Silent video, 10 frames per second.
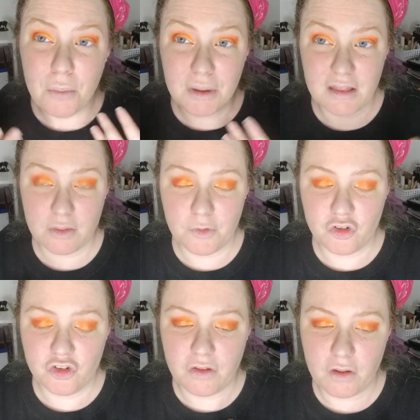because as
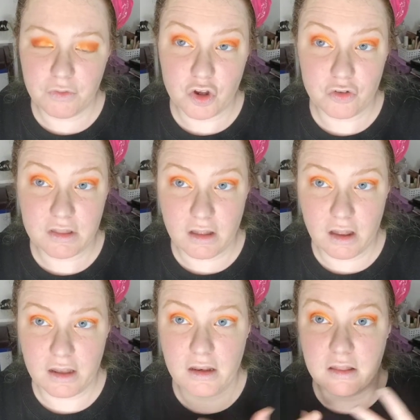much as she loves her
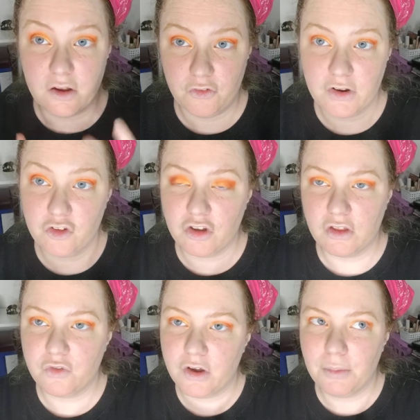son and as terrified as she
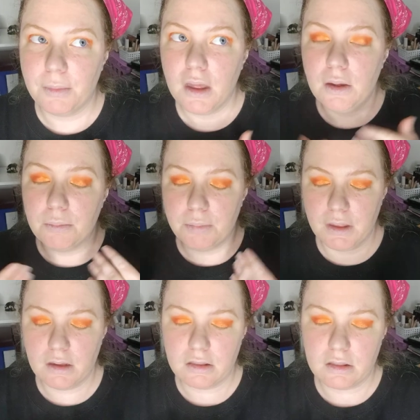is for him,
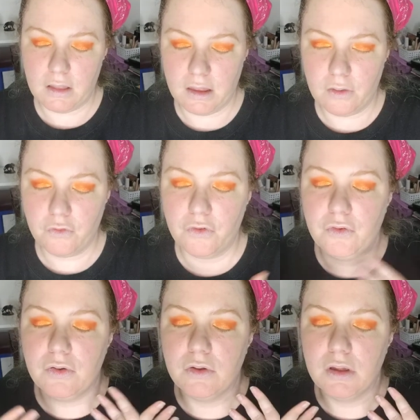being a slave
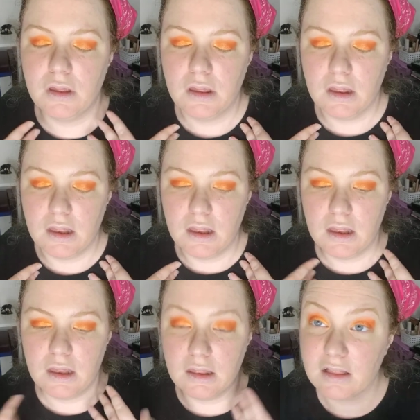
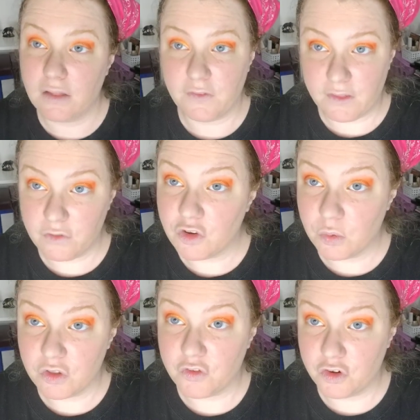is not the life she
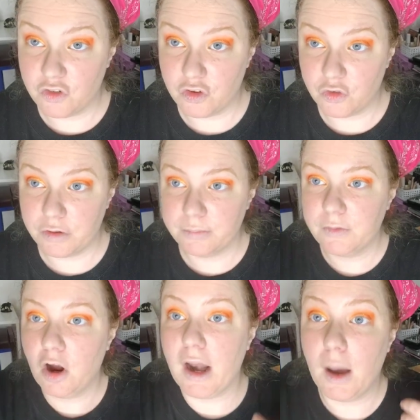wants for her children.
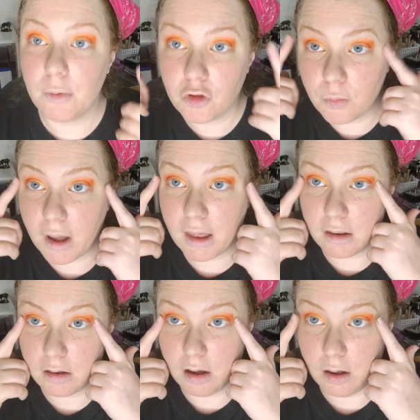All right, I'm going to do
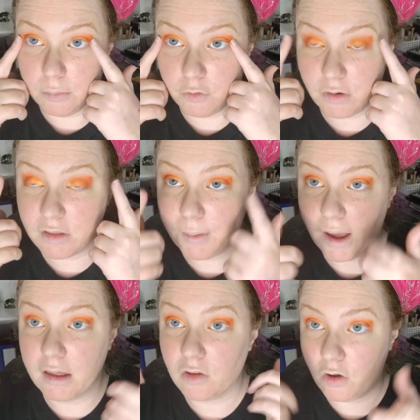my the rest of
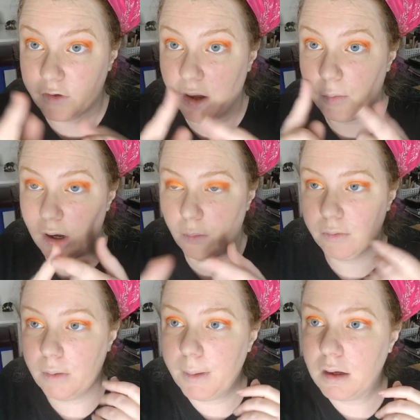my eyes off camera, and I'll be
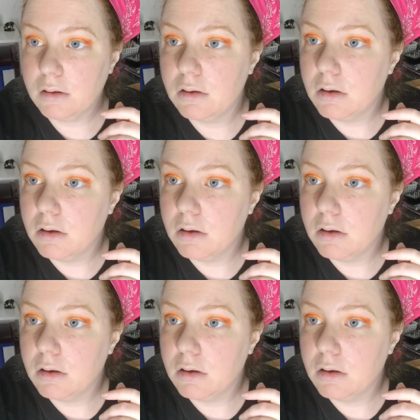right back.